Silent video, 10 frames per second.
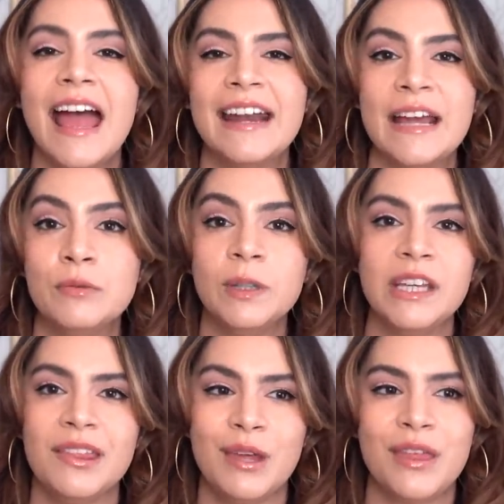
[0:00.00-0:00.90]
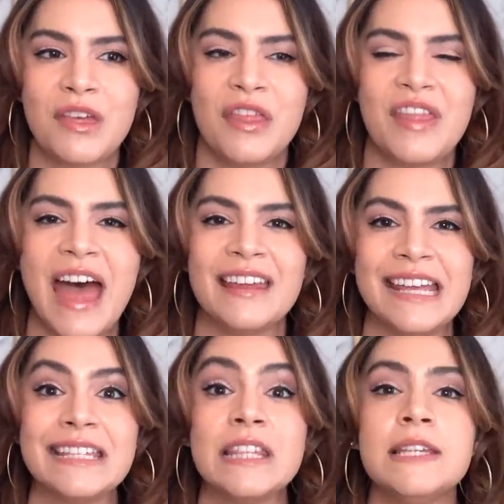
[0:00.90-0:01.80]
And I really think that that
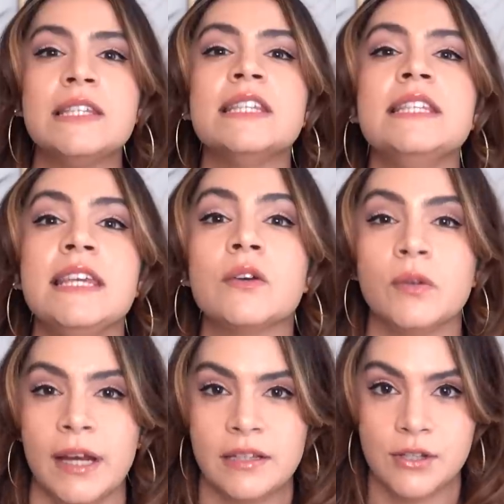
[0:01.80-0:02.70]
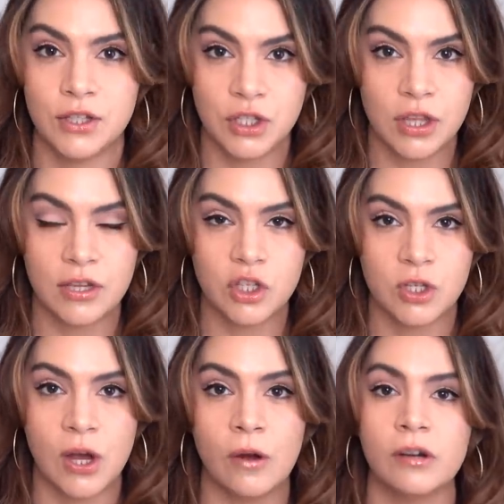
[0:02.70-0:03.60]
is the secret to this
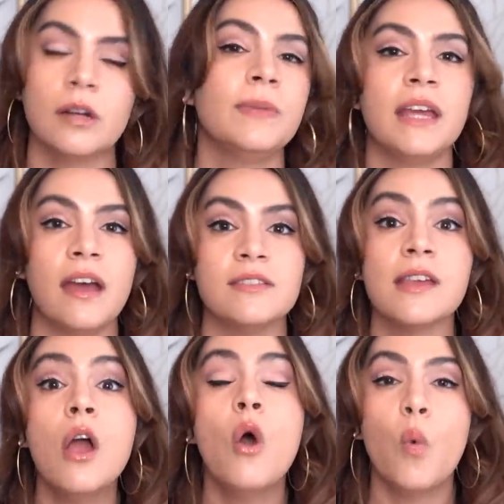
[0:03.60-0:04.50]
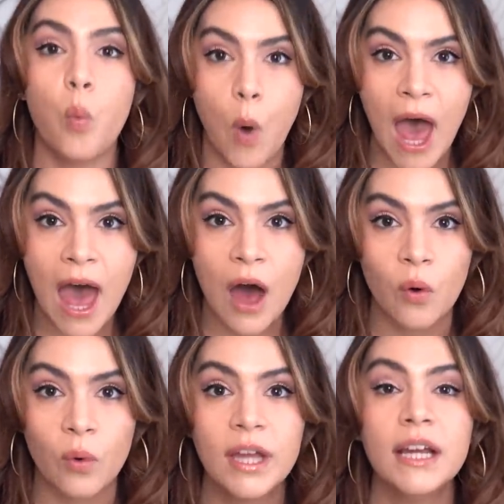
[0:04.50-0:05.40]
toner because,
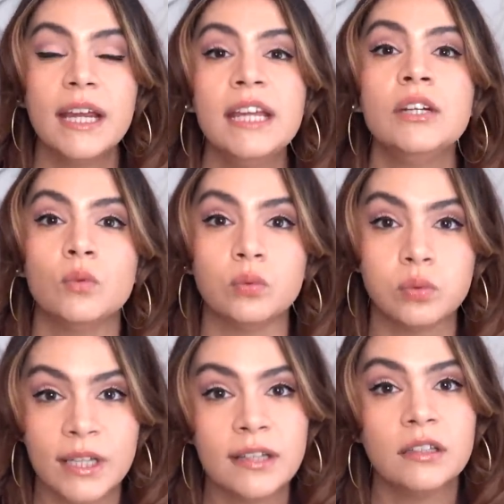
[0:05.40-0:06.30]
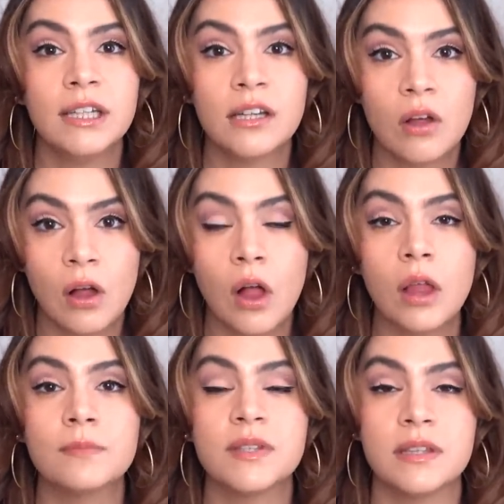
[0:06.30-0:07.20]
wow, it really
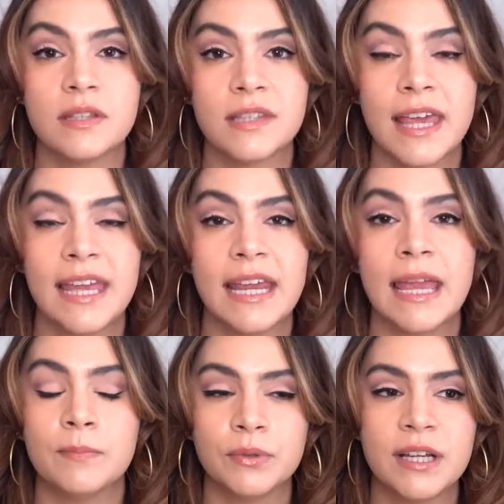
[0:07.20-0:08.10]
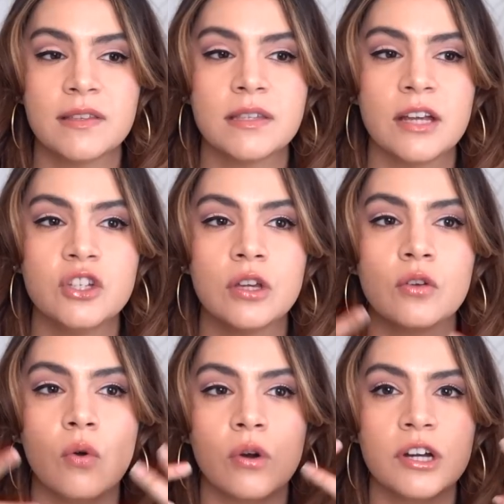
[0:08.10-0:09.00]
calms the skin. It brings such a
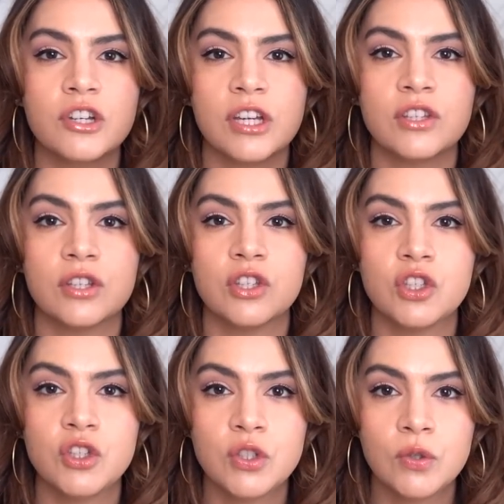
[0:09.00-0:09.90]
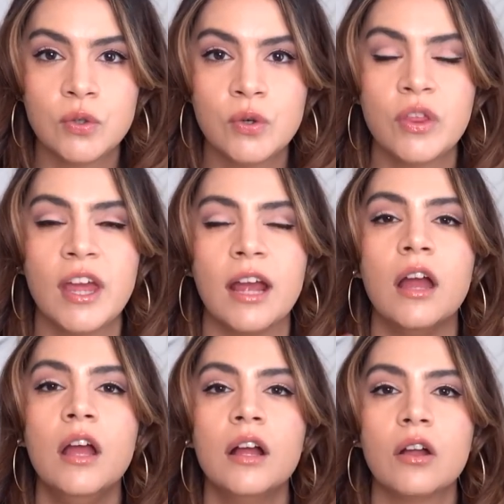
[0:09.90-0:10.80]
gorgeous, soothing,
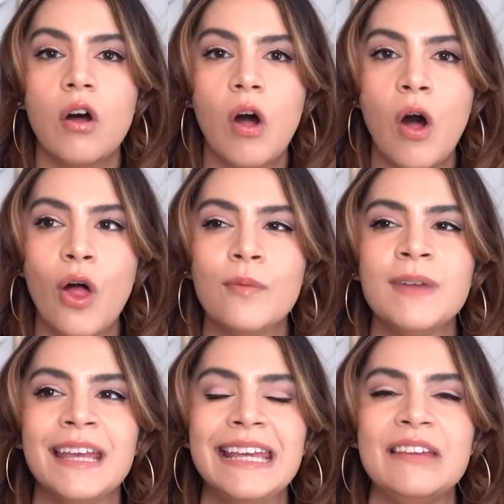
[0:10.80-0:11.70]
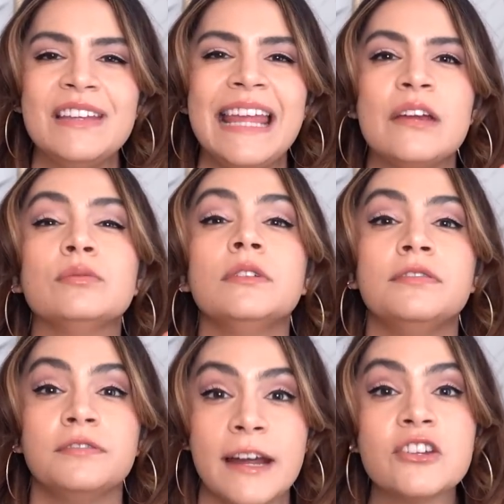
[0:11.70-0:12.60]
calming, even like
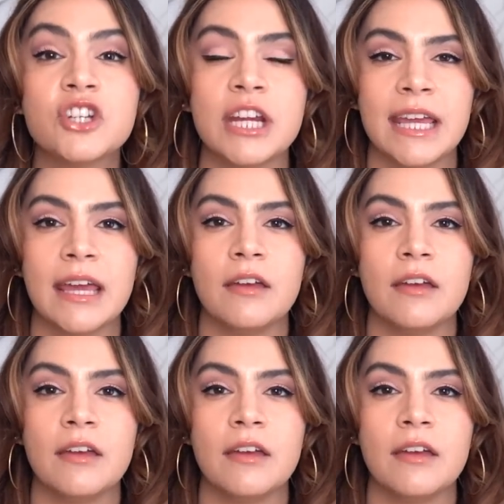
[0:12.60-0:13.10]
refreshing